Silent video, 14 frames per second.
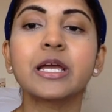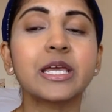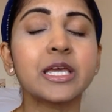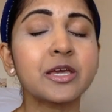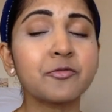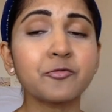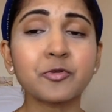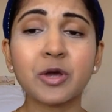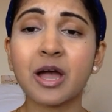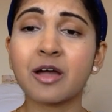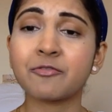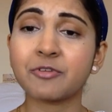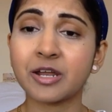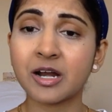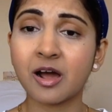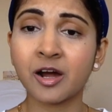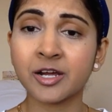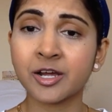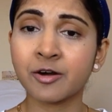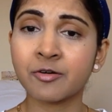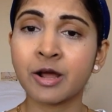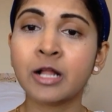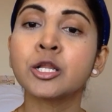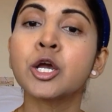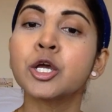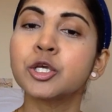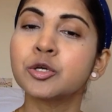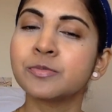If you have an IRL,
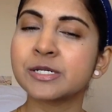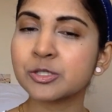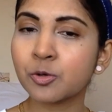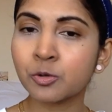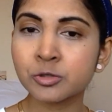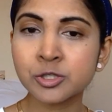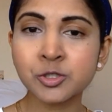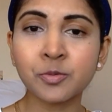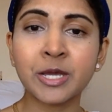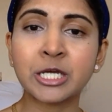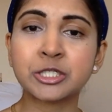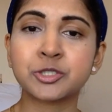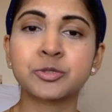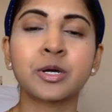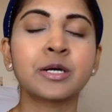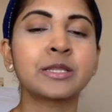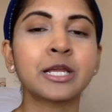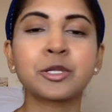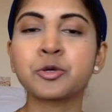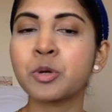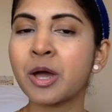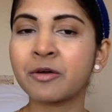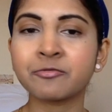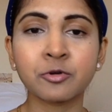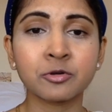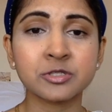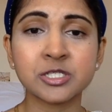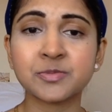you must also make sure that you have
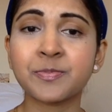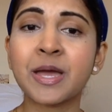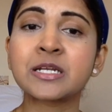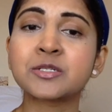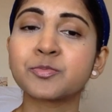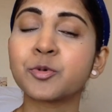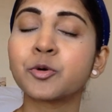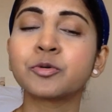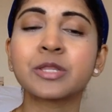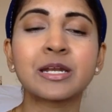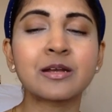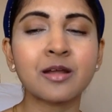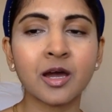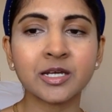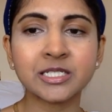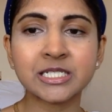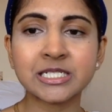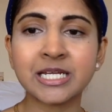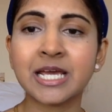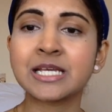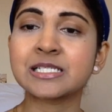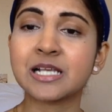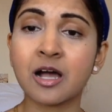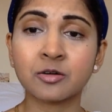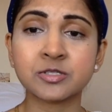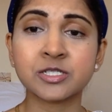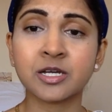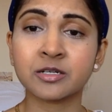not spent more than 90 days
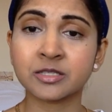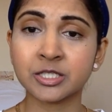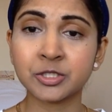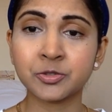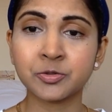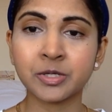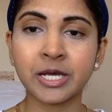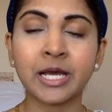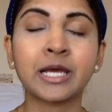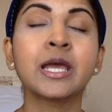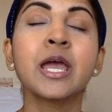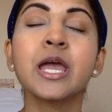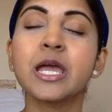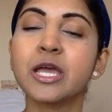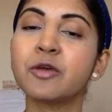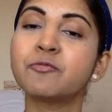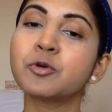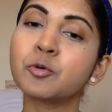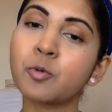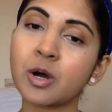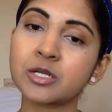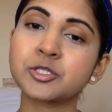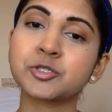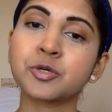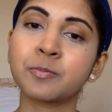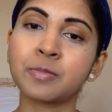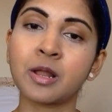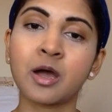outside the UK if you want to
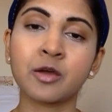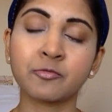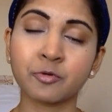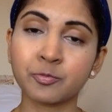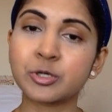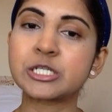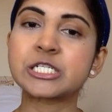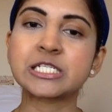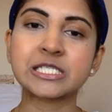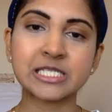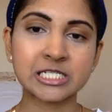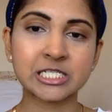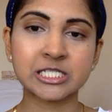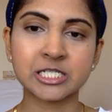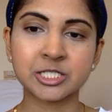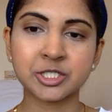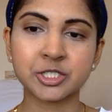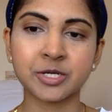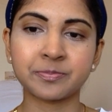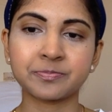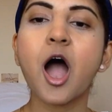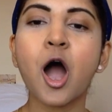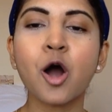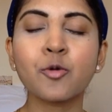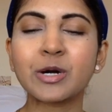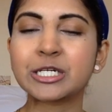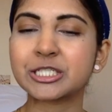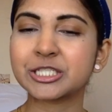apply for British citizenship. How
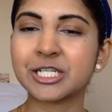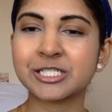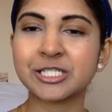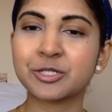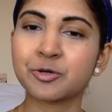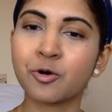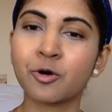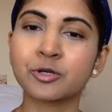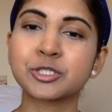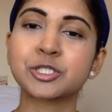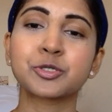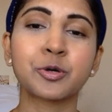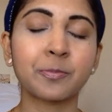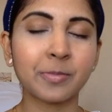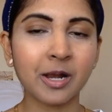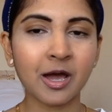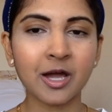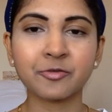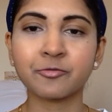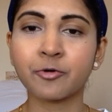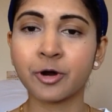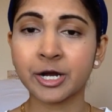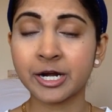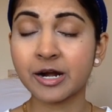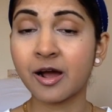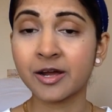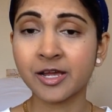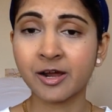much does it cost to apply for an
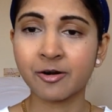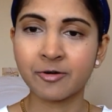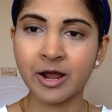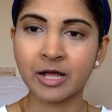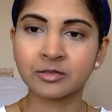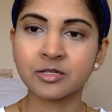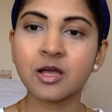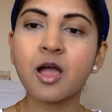IRL?